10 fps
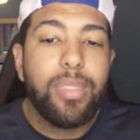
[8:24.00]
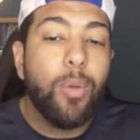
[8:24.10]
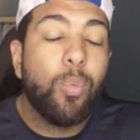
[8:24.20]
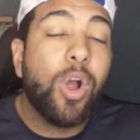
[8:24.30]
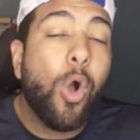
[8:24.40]

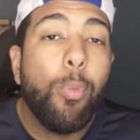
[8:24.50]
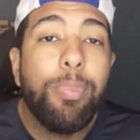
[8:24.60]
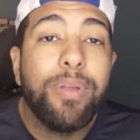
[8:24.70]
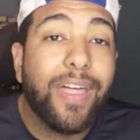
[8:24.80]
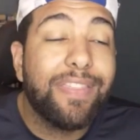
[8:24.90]
we're
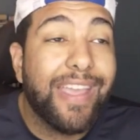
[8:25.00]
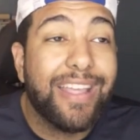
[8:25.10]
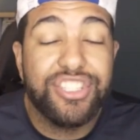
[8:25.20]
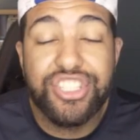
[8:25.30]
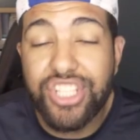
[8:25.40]
hoping that they
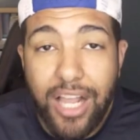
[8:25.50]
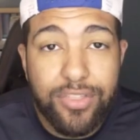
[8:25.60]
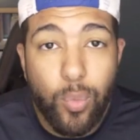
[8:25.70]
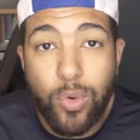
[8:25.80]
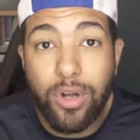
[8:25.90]
can shock
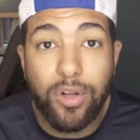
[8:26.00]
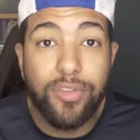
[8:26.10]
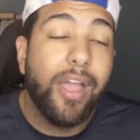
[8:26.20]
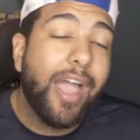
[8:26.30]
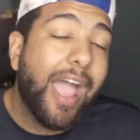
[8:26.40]
the world
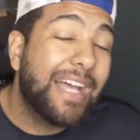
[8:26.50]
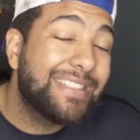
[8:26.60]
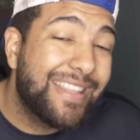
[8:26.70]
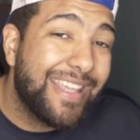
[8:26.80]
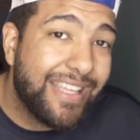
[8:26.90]
as
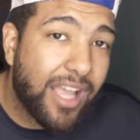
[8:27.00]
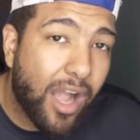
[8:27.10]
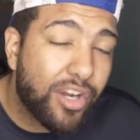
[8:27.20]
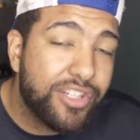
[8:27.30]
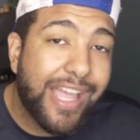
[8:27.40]
the
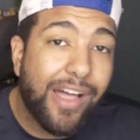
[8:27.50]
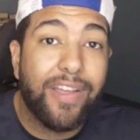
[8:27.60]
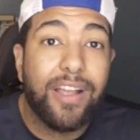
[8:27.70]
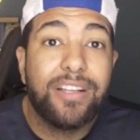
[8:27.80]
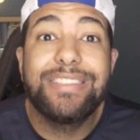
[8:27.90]
younger
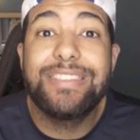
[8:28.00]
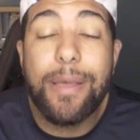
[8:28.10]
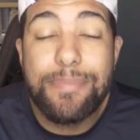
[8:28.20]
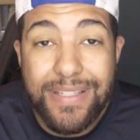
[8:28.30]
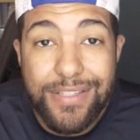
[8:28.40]
talent
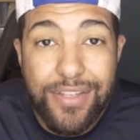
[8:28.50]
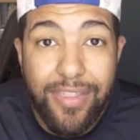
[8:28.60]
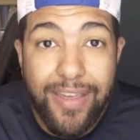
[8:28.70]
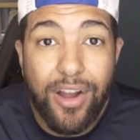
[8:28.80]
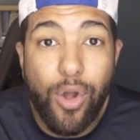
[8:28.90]
steps into
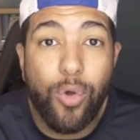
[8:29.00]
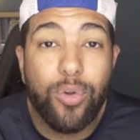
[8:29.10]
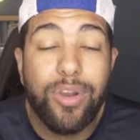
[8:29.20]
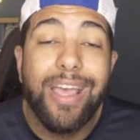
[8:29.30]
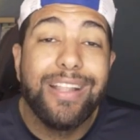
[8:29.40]
their
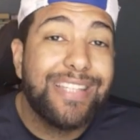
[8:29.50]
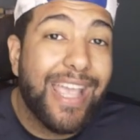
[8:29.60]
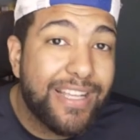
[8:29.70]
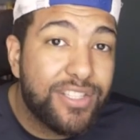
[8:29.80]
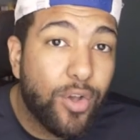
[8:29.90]
own,
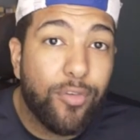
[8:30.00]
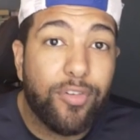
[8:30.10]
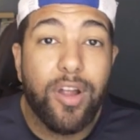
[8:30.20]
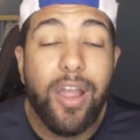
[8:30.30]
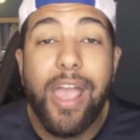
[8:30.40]
takes
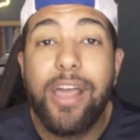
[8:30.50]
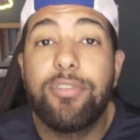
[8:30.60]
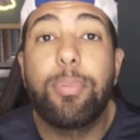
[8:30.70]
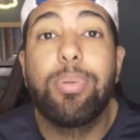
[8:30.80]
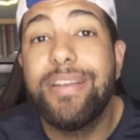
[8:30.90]
over, and
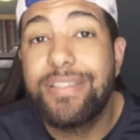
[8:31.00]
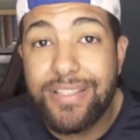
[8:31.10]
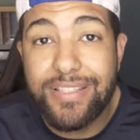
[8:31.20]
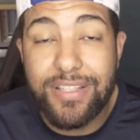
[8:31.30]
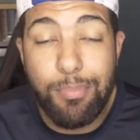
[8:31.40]

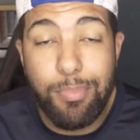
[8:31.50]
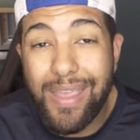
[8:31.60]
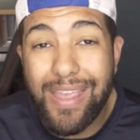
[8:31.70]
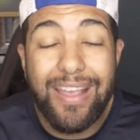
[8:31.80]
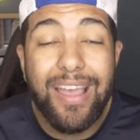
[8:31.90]
replaces some
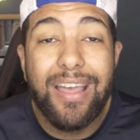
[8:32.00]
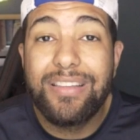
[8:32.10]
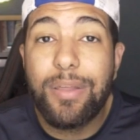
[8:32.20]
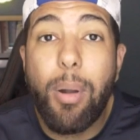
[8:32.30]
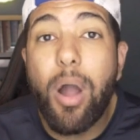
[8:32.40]
big
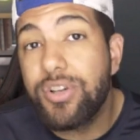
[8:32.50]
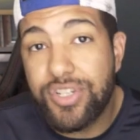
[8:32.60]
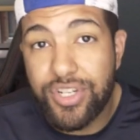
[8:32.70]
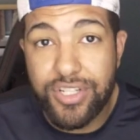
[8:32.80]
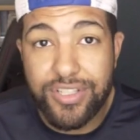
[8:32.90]

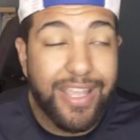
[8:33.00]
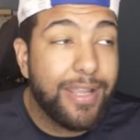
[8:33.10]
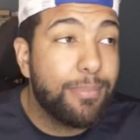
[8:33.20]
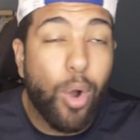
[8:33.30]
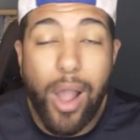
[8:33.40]
departures
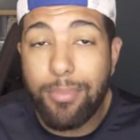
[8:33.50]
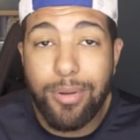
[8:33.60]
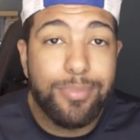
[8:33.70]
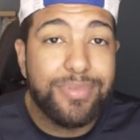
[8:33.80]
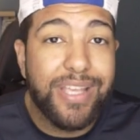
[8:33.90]
in Mo
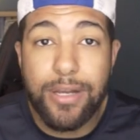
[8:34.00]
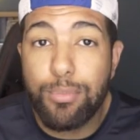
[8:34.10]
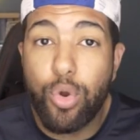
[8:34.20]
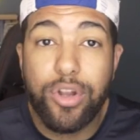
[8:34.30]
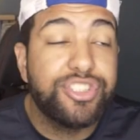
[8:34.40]
Ibrahim, Tanner
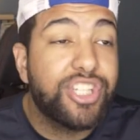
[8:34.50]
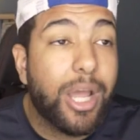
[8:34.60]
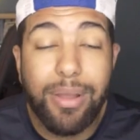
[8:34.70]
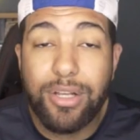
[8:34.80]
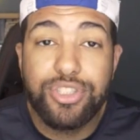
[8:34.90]
Morgan, John
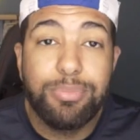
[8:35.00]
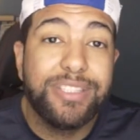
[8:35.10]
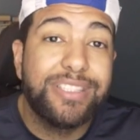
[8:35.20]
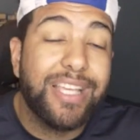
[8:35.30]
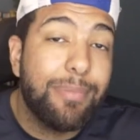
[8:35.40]
Michael
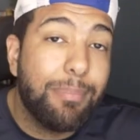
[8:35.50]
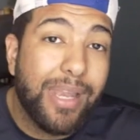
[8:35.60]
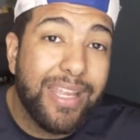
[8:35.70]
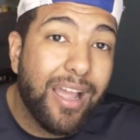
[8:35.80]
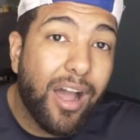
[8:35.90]
Schmitz, and
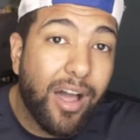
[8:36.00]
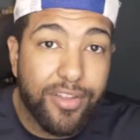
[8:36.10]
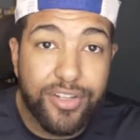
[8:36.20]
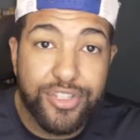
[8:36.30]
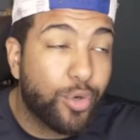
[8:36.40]
many
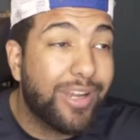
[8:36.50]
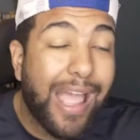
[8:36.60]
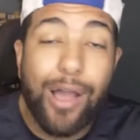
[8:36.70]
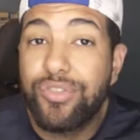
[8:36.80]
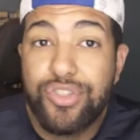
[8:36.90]
others, Jordan
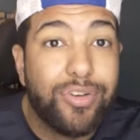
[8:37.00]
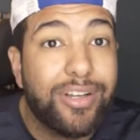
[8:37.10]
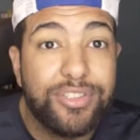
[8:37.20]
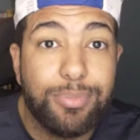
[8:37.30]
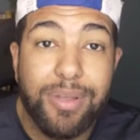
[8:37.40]
Howden,
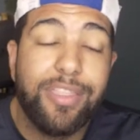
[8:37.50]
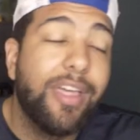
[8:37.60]
Terrell Smith.